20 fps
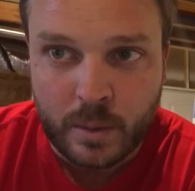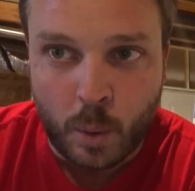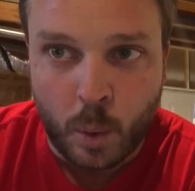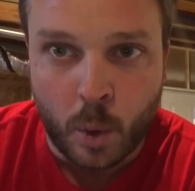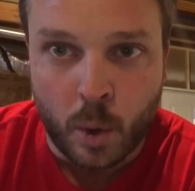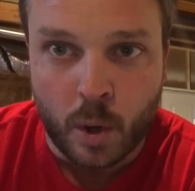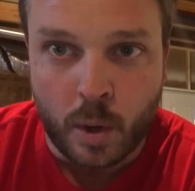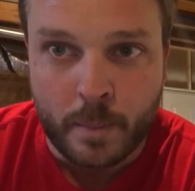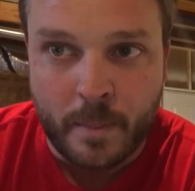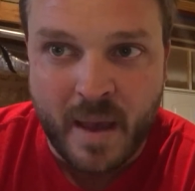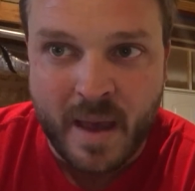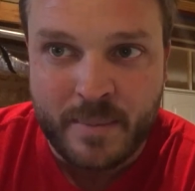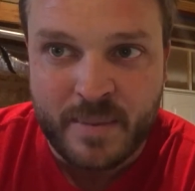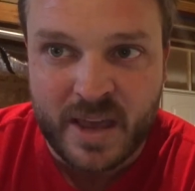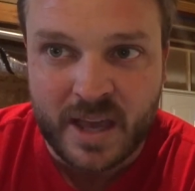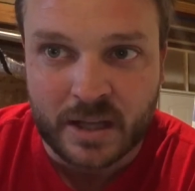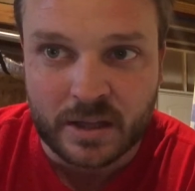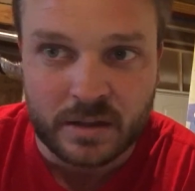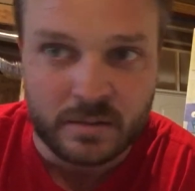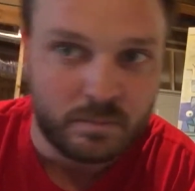or
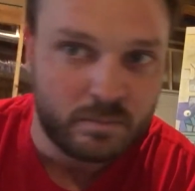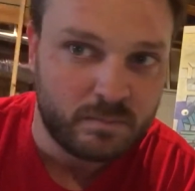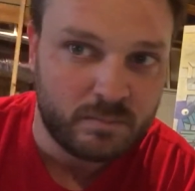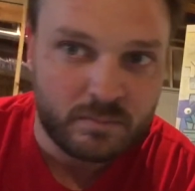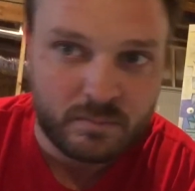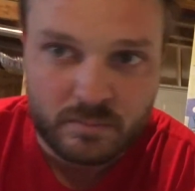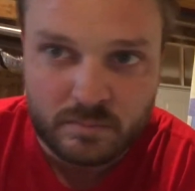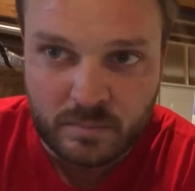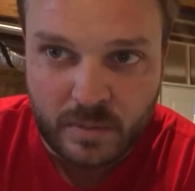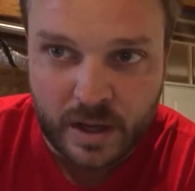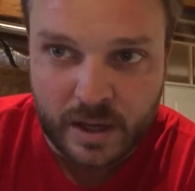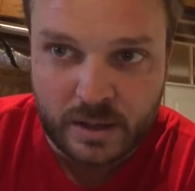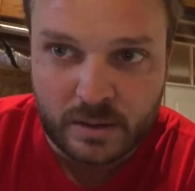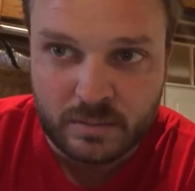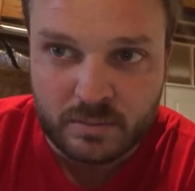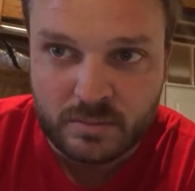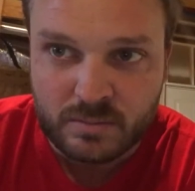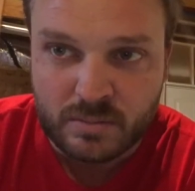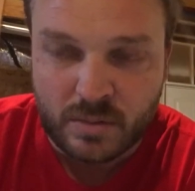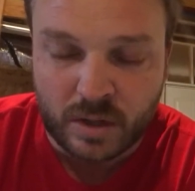maybe a
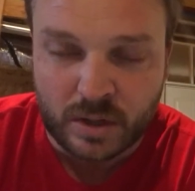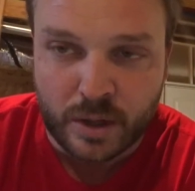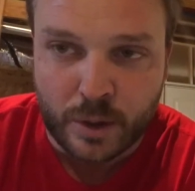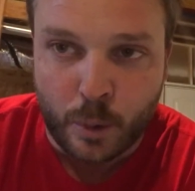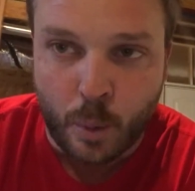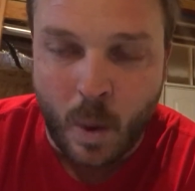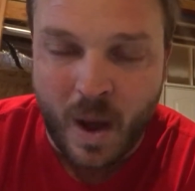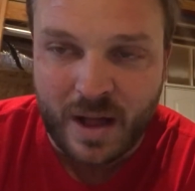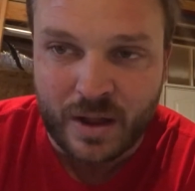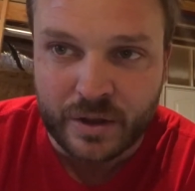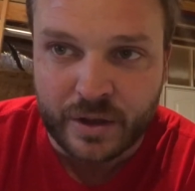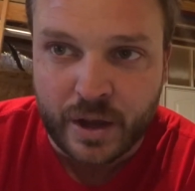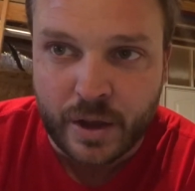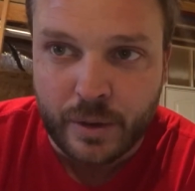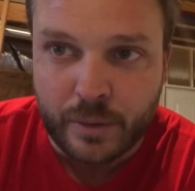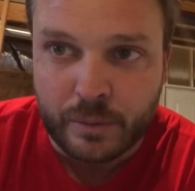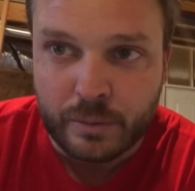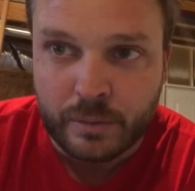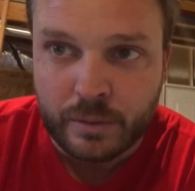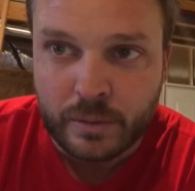little while
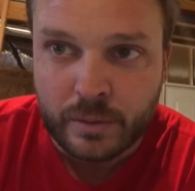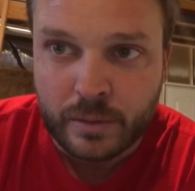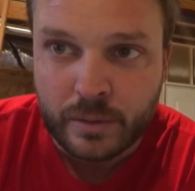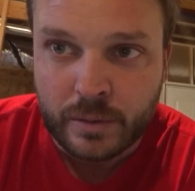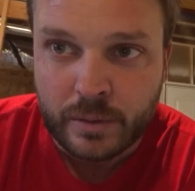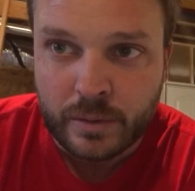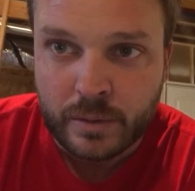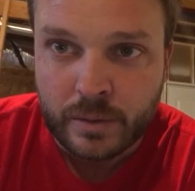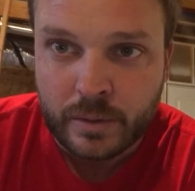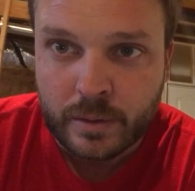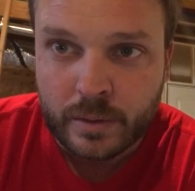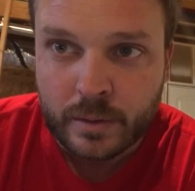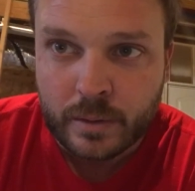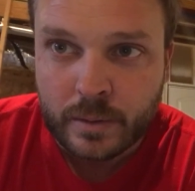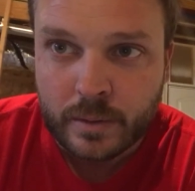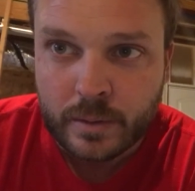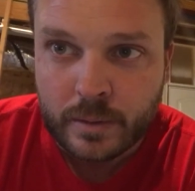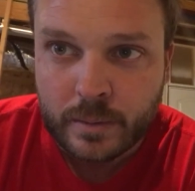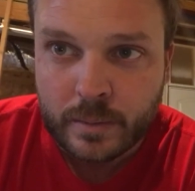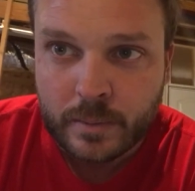ago,
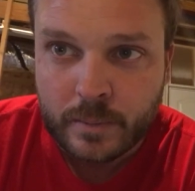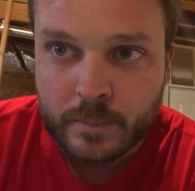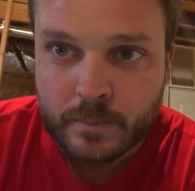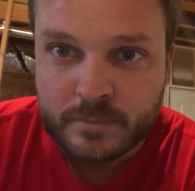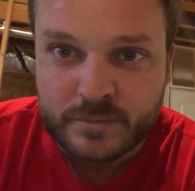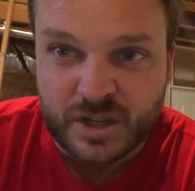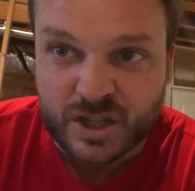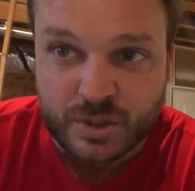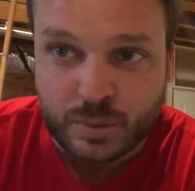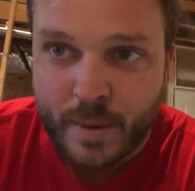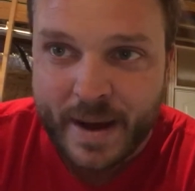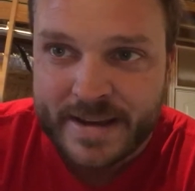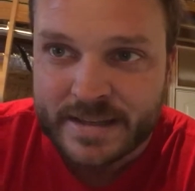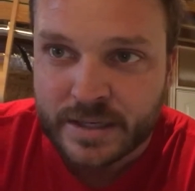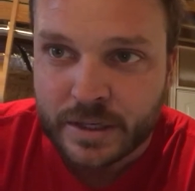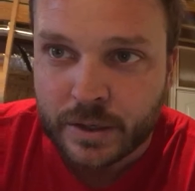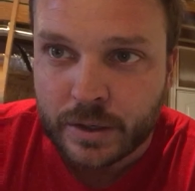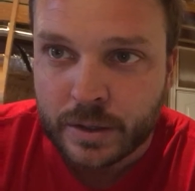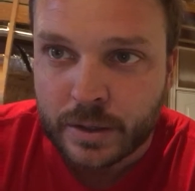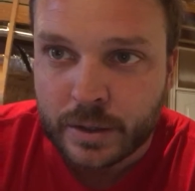just
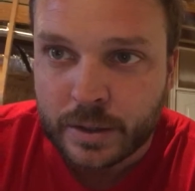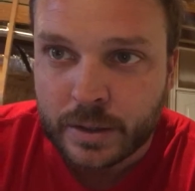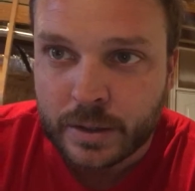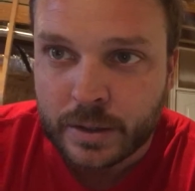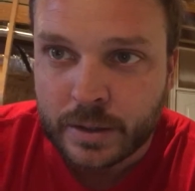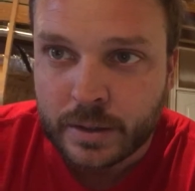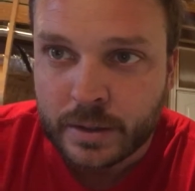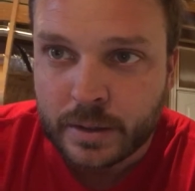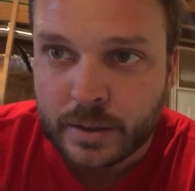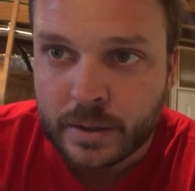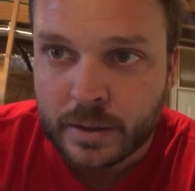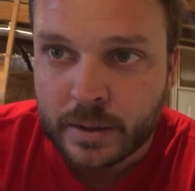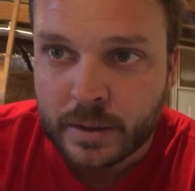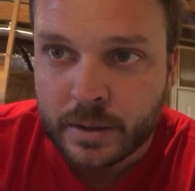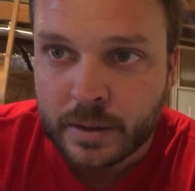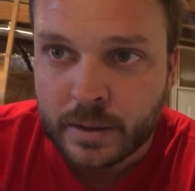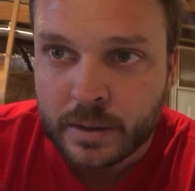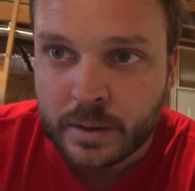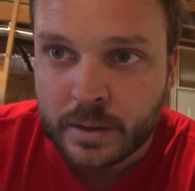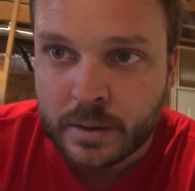raising her
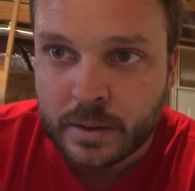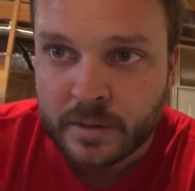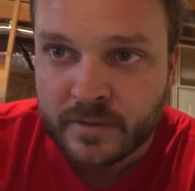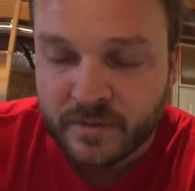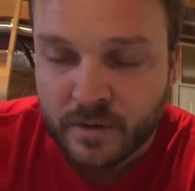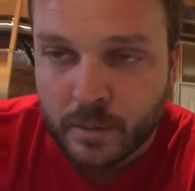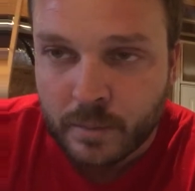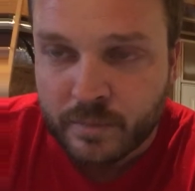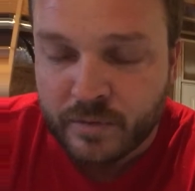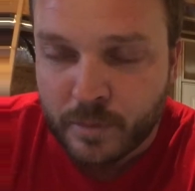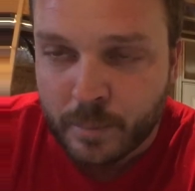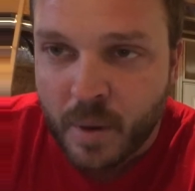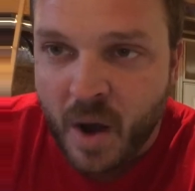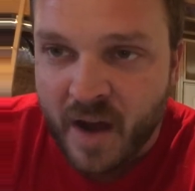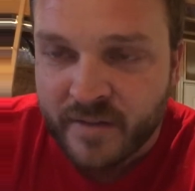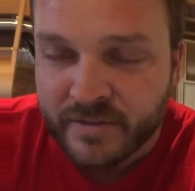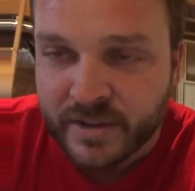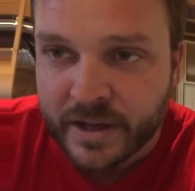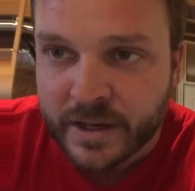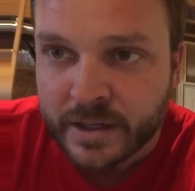for
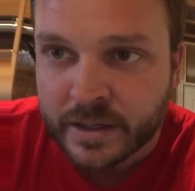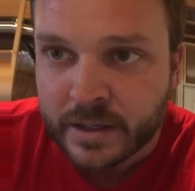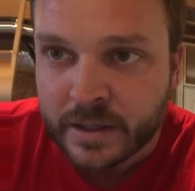profit.